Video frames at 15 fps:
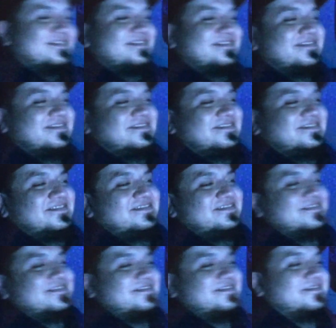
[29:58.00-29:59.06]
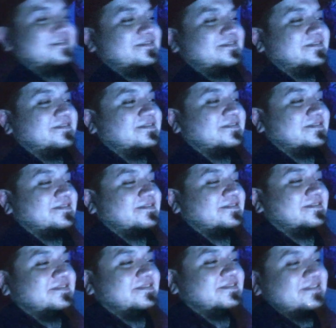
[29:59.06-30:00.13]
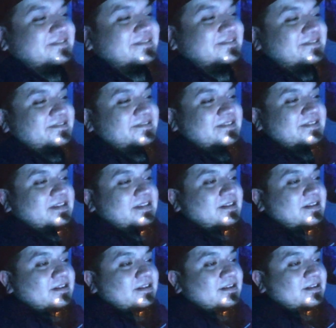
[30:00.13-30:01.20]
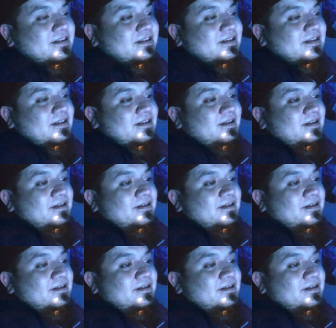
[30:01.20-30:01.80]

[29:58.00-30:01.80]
get this, I also don't necessarily care for avocado.